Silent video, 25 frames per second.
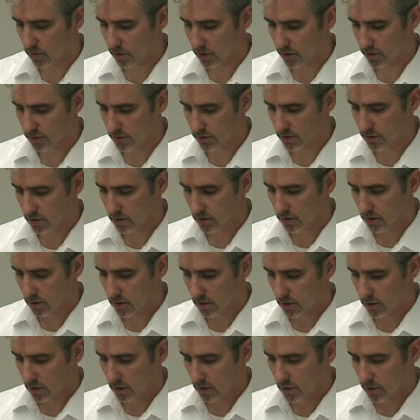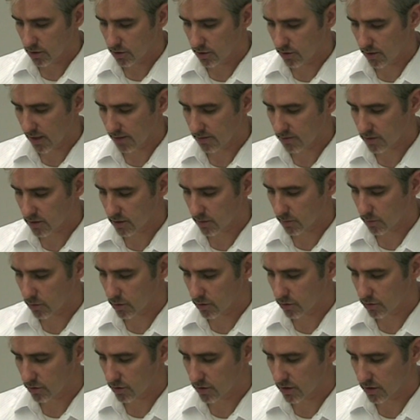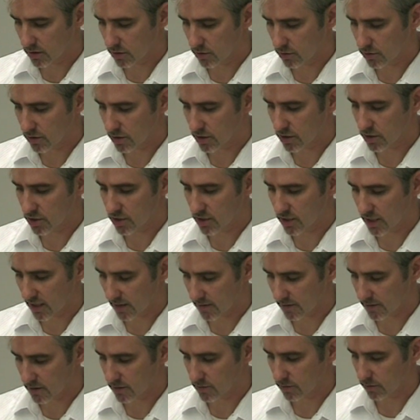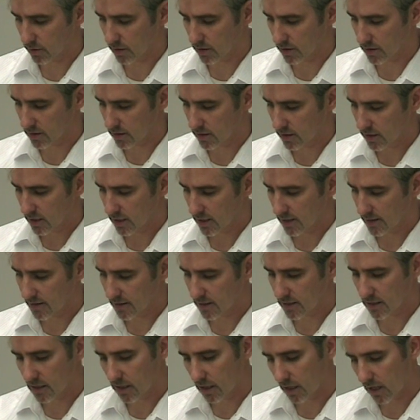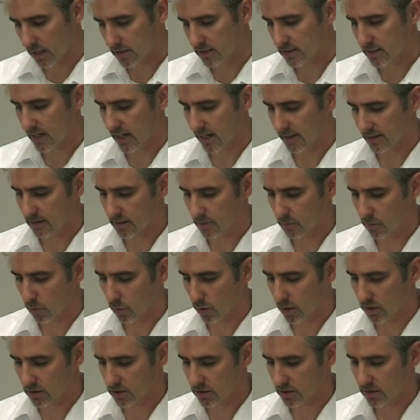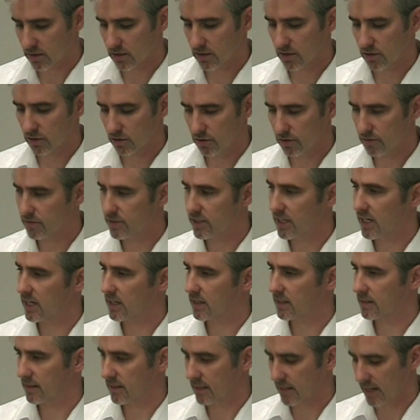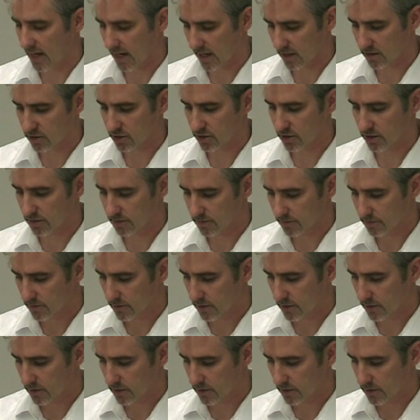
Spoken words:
words, do you have someone who you can share this with and then contact them once you've taken the action?